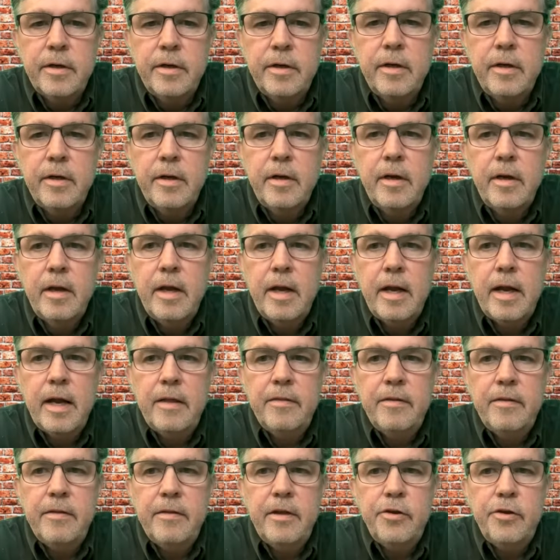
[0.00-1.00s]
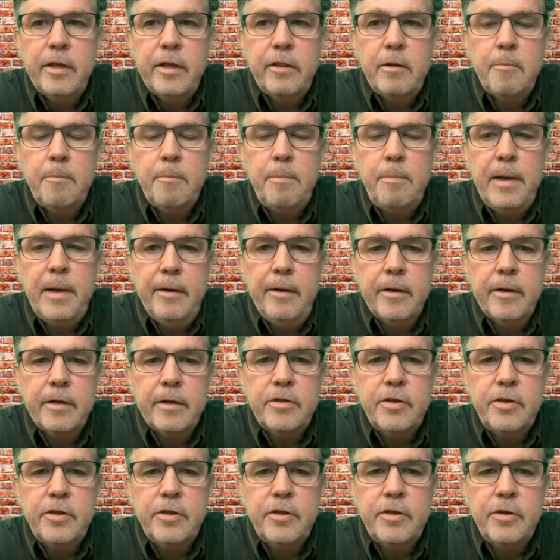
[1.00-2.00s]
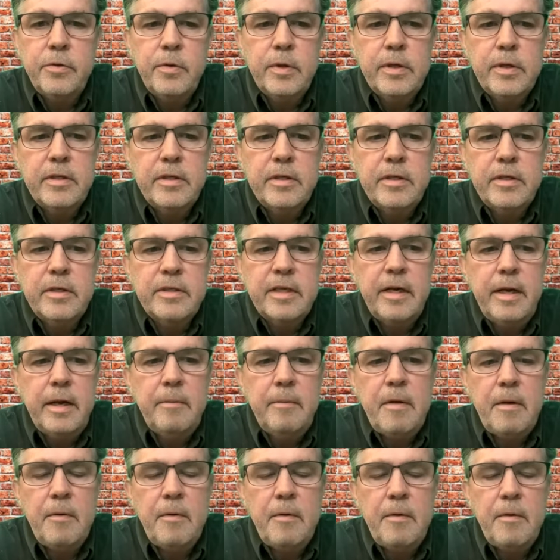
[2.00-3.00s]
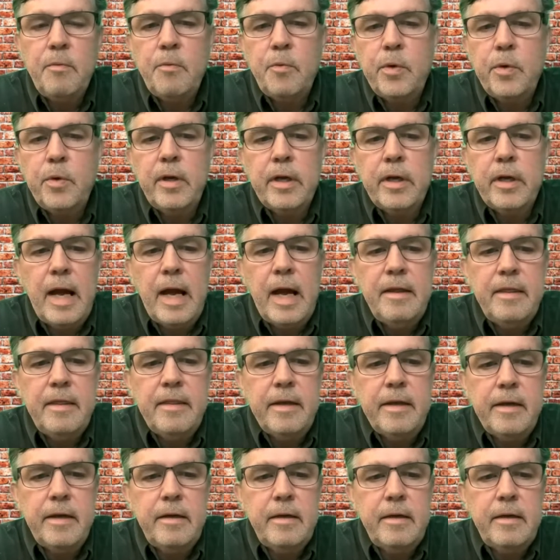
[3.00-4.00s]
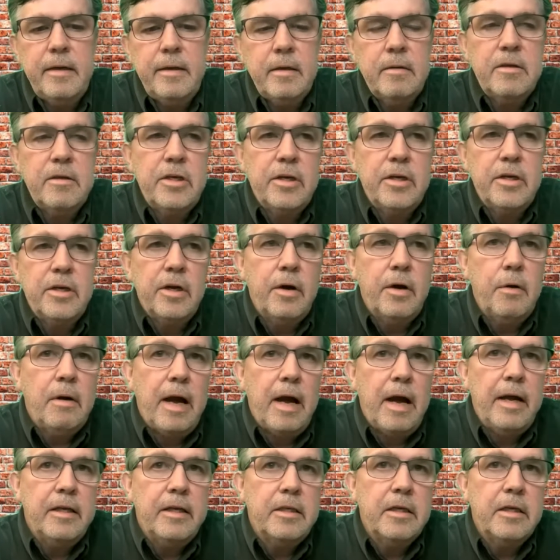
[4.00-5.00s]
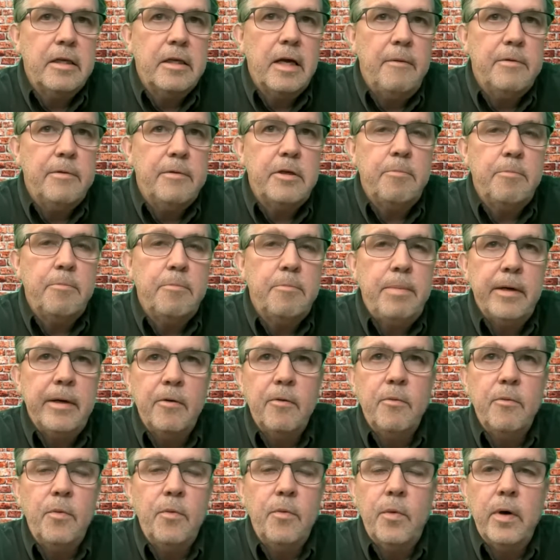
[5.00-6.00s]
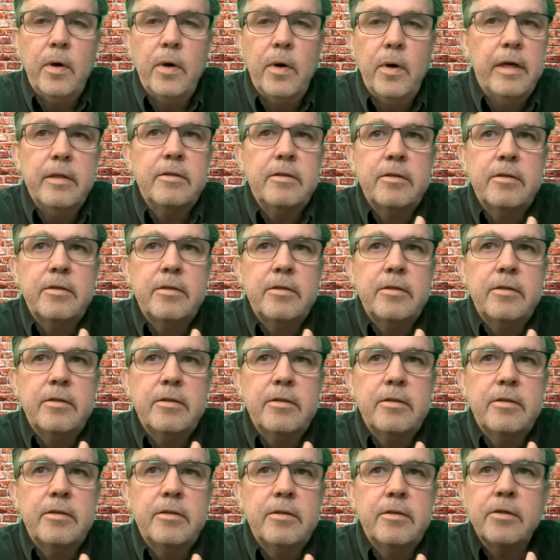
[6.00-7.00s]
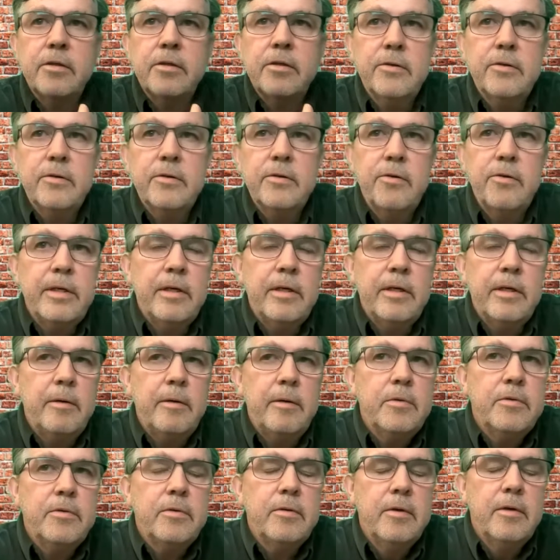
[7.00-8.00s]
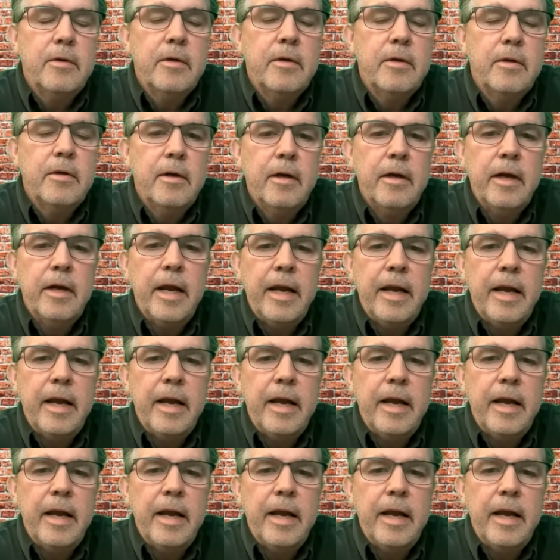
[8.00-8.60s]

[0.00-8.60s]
a year. And then you get the parent who is in a really, I think, I was a parent once or twice or 3 times.